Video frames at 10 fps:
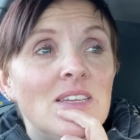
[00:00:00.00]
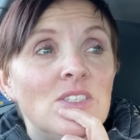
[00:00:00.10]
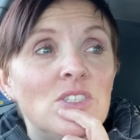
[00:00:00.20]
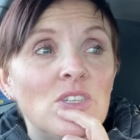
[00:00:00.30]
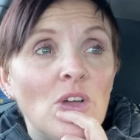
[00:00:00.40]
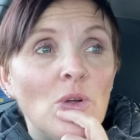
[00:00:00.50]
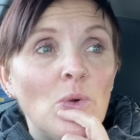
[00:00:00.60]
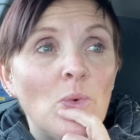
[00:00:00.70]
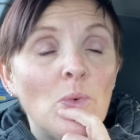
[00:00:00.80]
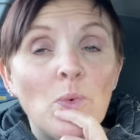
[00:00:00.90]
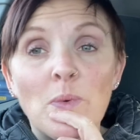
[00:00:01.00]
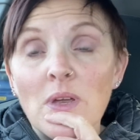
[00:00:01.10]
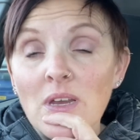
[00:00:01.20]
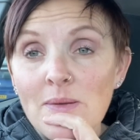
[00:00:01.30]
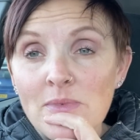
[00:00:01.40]
So we were
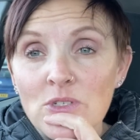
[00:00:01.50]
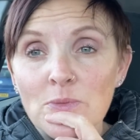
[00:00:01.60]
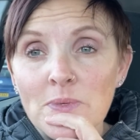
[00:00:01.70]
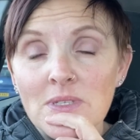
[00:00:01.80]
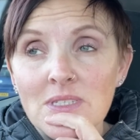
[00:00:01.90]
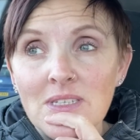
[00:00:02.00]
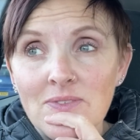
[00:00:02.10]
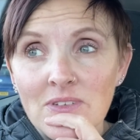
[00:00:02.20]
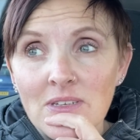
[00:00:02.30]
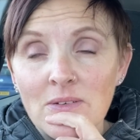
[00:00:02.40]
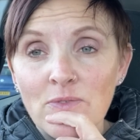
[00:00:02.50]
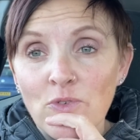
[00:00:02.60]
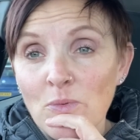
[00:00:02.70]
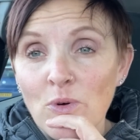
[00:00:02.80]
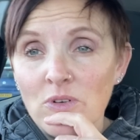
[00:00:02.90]
going to come out shopping this evening
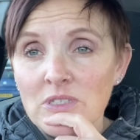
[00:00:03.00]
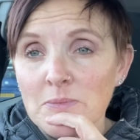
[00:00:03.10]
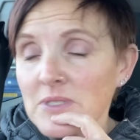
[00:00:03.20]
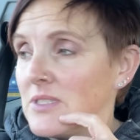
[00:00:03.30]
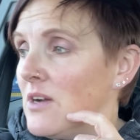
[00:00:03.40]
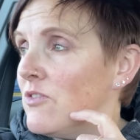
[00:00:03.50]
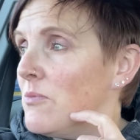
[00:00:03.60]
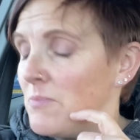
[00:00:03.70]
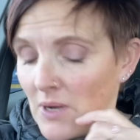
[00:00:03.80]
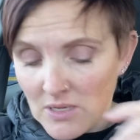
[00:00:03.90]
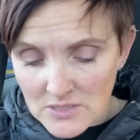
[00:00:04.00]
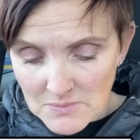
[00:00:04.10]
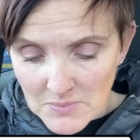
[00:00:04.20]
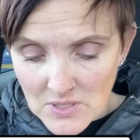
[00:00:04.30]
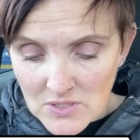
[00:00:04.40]
for more Christmas stuff, but
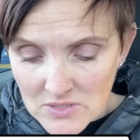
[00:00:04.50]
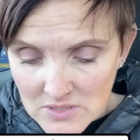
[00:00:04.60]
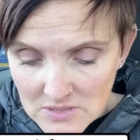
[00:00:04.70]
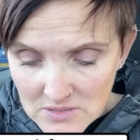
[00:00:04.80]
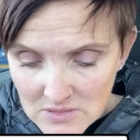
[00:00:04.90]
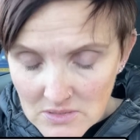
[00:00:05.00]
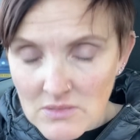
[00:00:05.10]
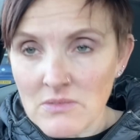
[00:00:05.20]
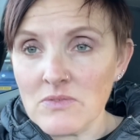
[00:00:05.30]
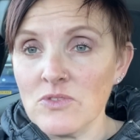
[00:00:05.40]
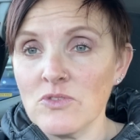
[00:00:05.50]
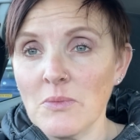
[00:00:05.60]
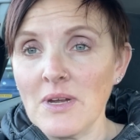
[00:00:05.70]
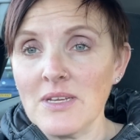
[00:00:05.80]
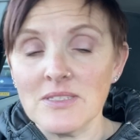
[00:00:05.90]
because, just dropped
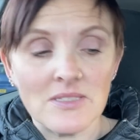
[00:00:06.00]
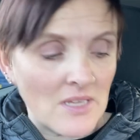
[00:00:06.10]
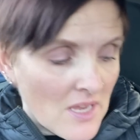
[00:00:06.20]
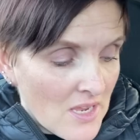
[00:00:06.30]
my glasses,